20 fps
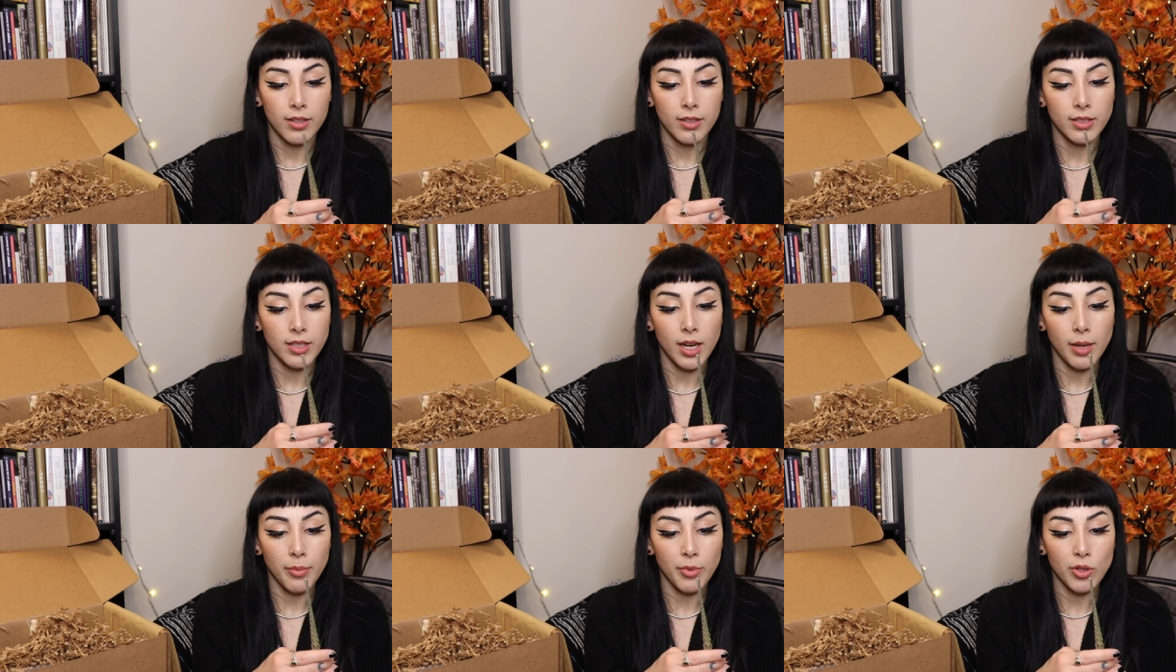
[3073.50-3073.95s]

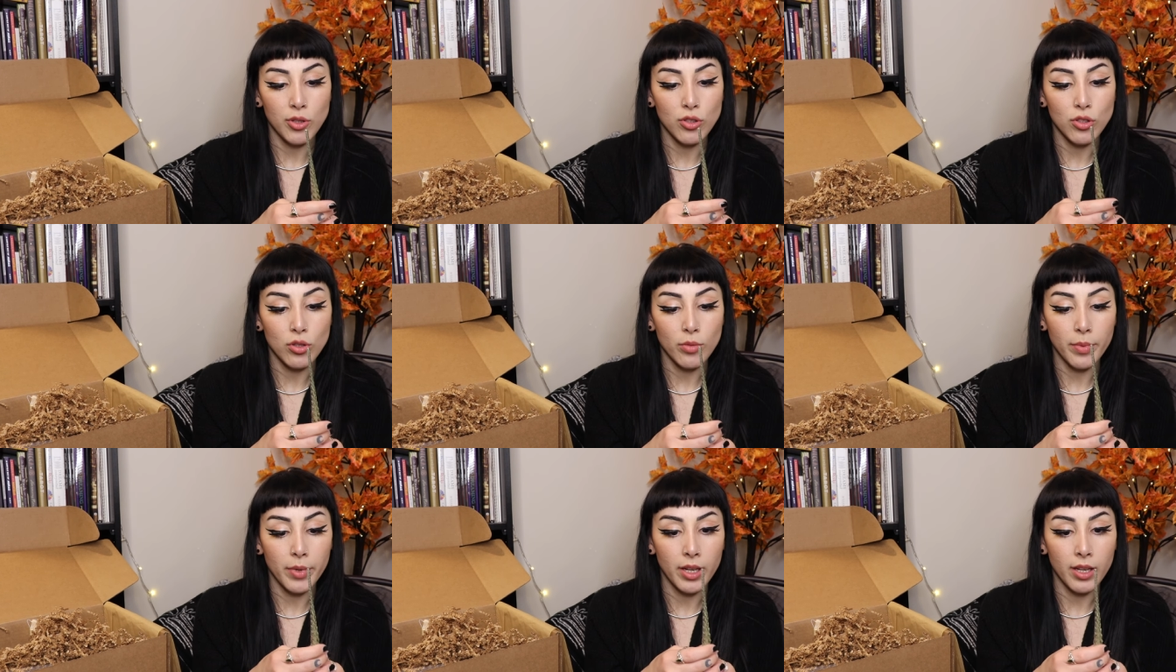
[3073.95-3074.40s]
time
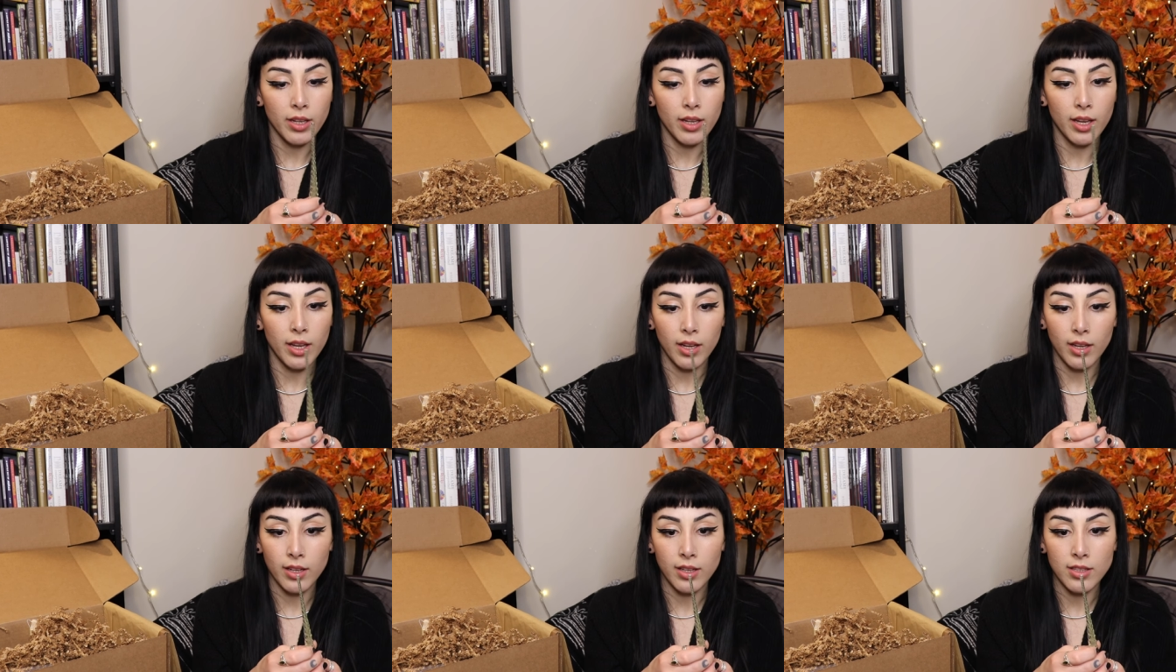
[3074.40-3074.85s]
consuming
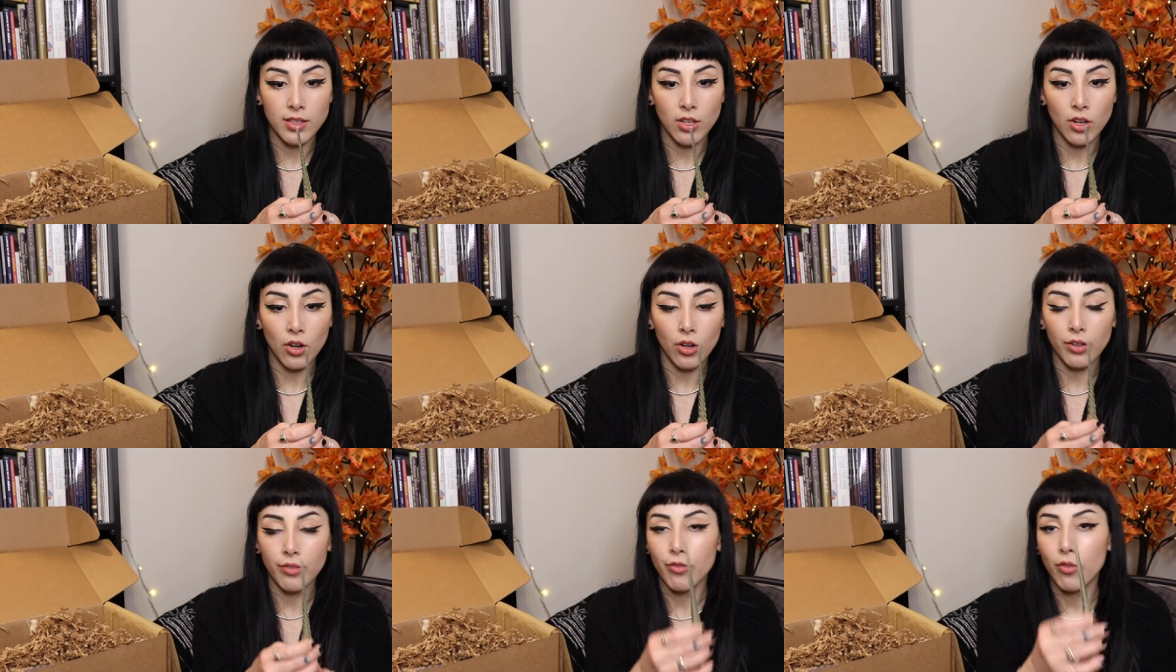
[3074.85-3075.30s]
and it's an
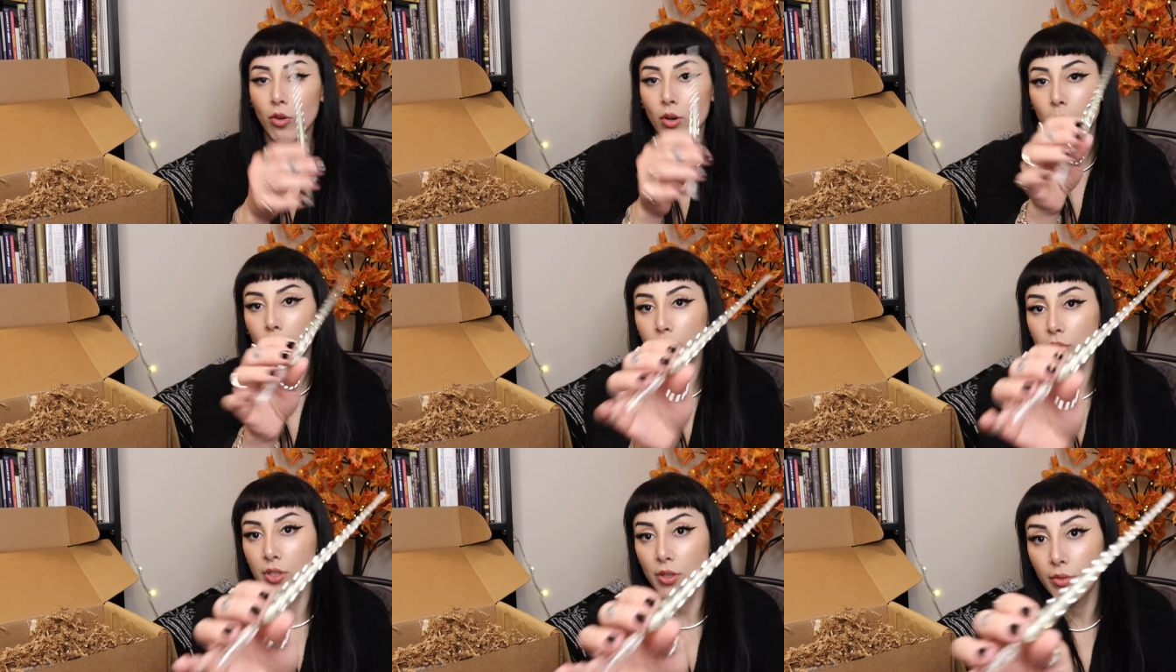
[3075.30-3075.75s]
art
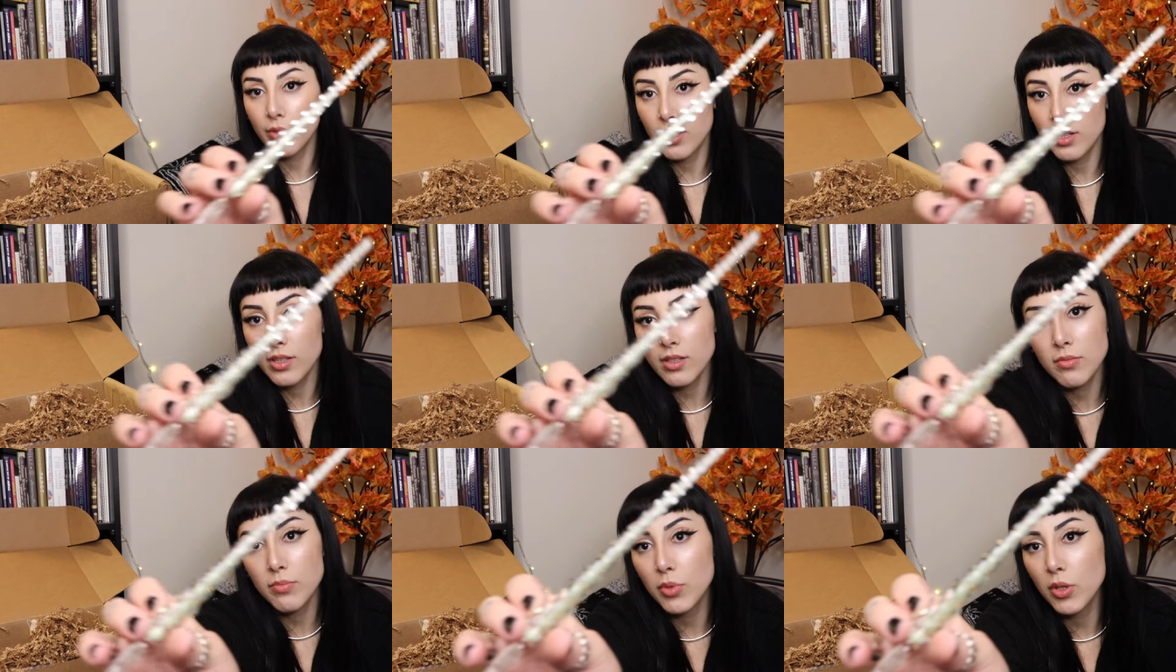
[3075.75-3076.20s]
form. So
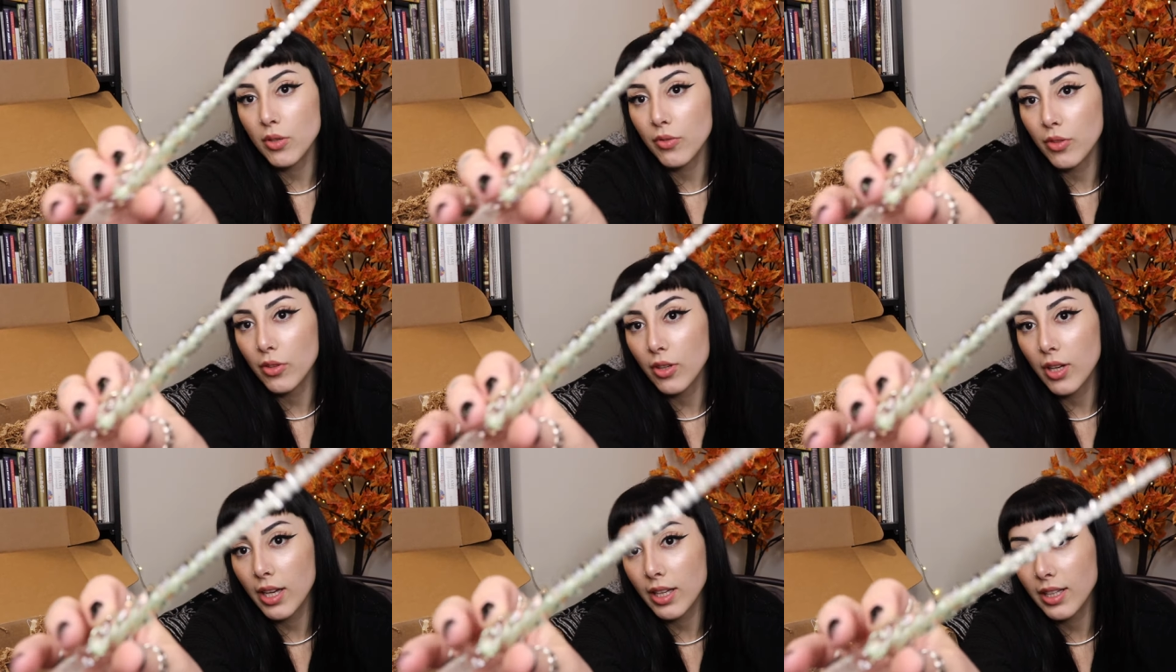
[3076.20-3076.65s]
this is
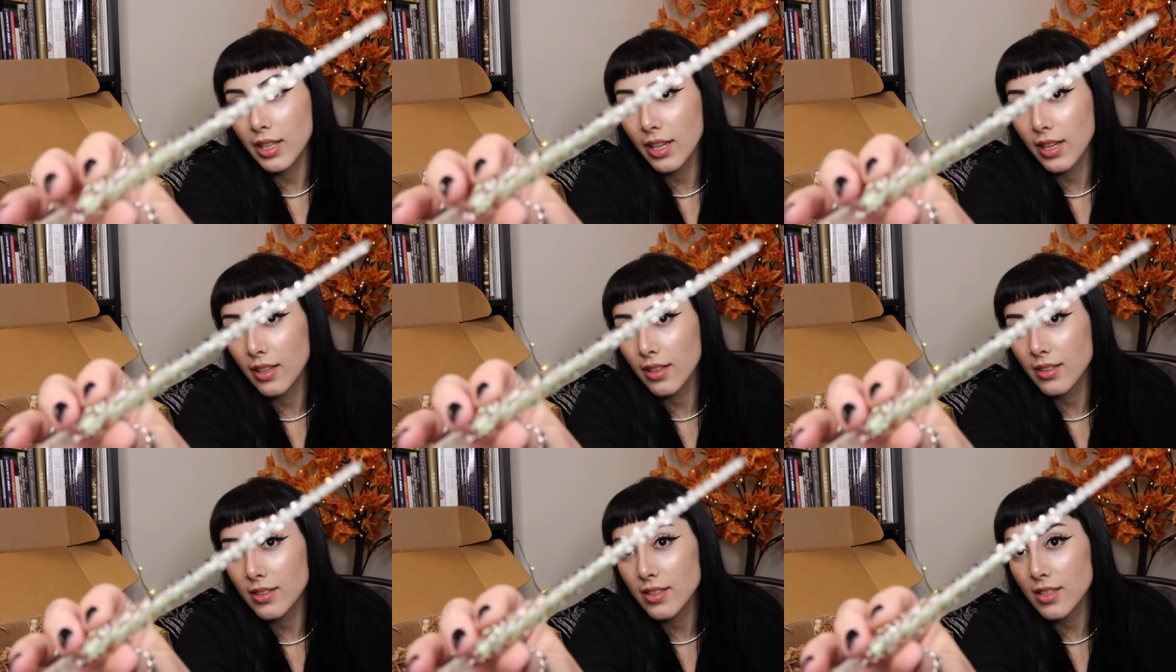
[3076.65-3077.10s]
beautiful. I
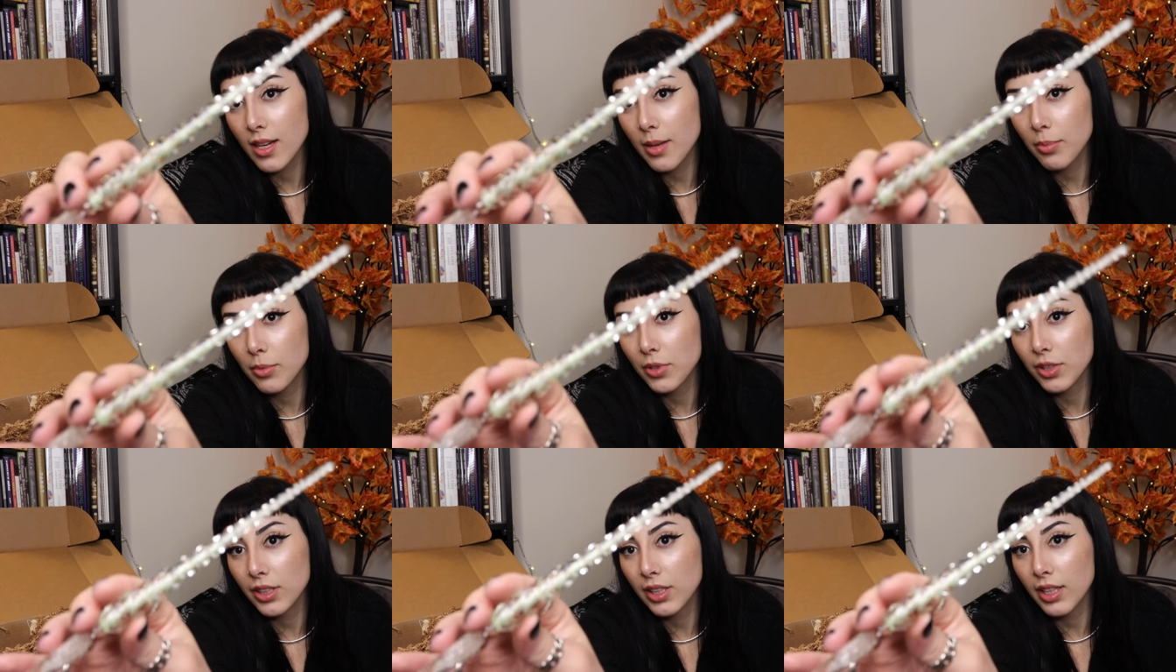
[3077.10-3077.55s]
can't
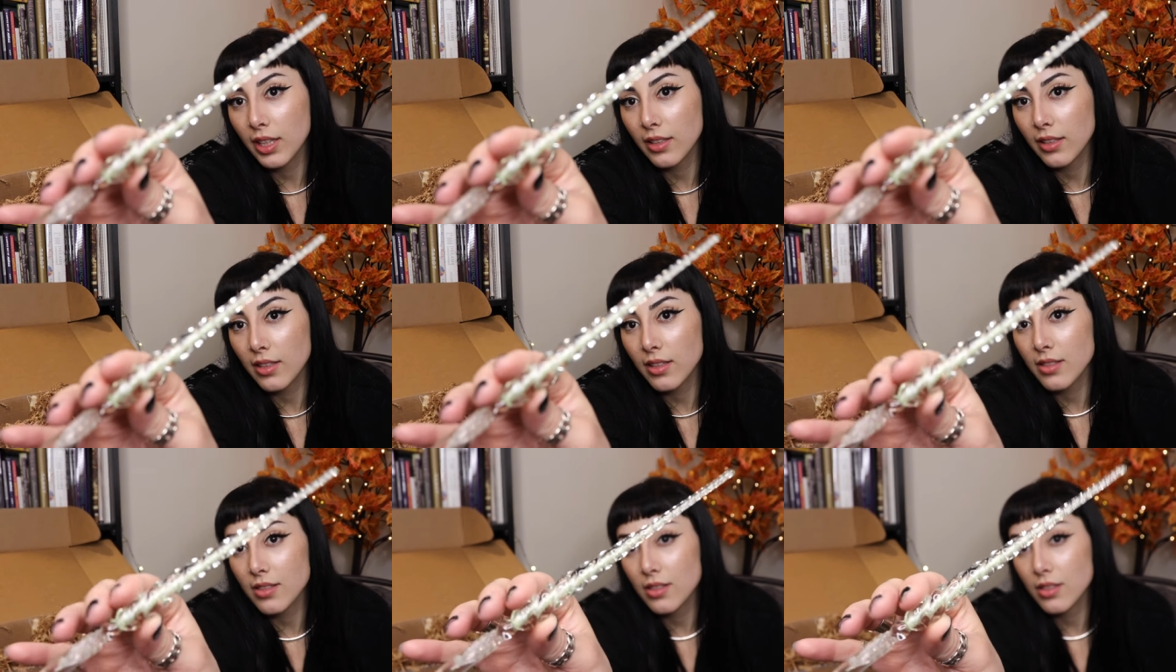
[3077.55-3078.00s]
stop looking at
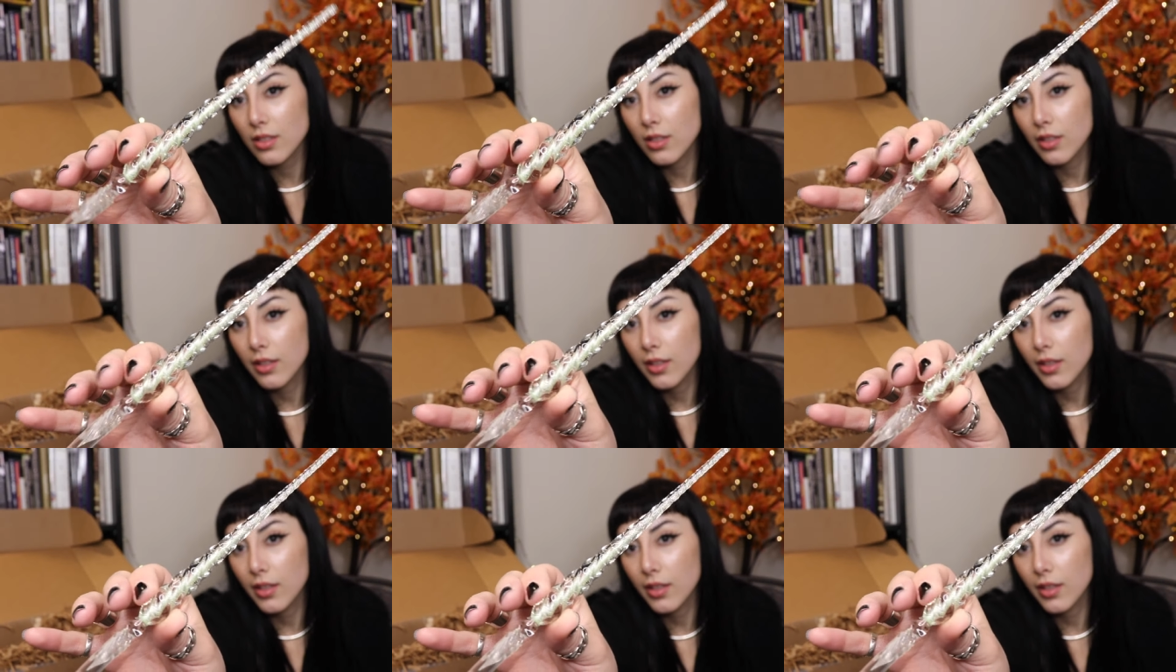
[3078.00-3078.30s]
this.